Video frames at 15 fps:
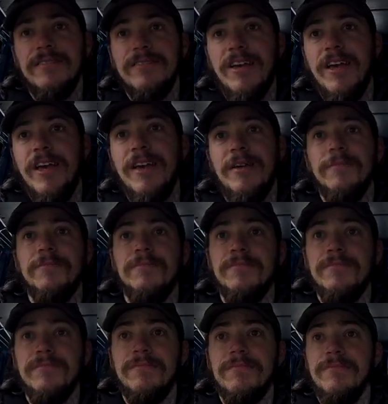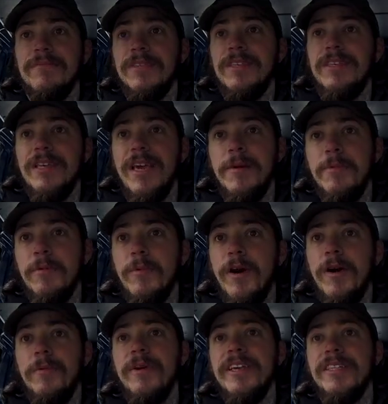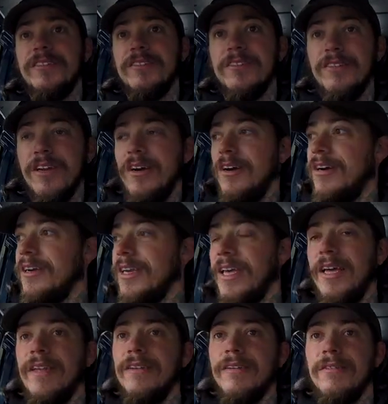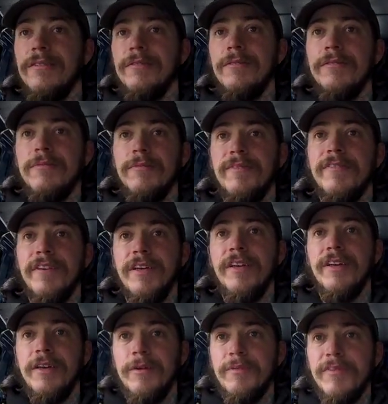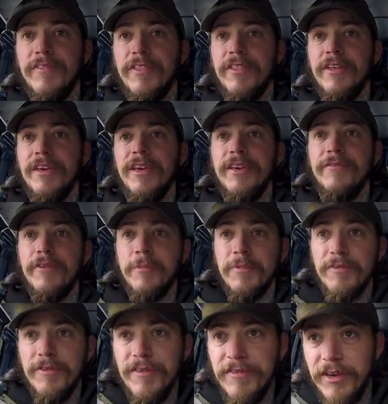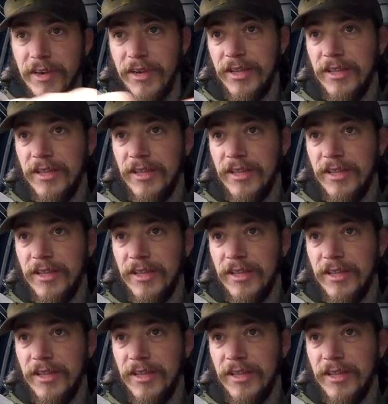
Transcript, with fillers: Um, yeah, but what a way to start again with a with a 30 from the river.